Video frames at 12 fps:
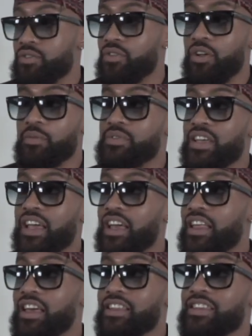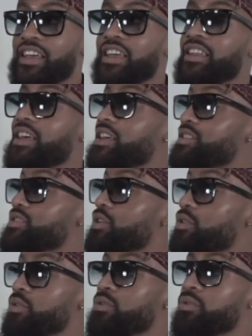You know what I'm saying? And
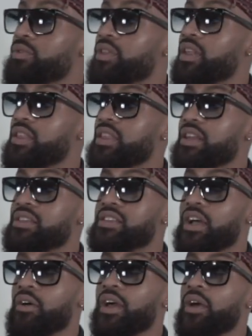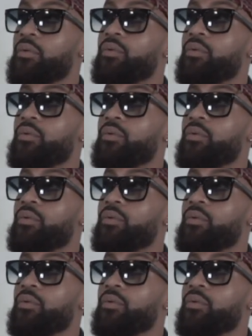so then it's like, okay,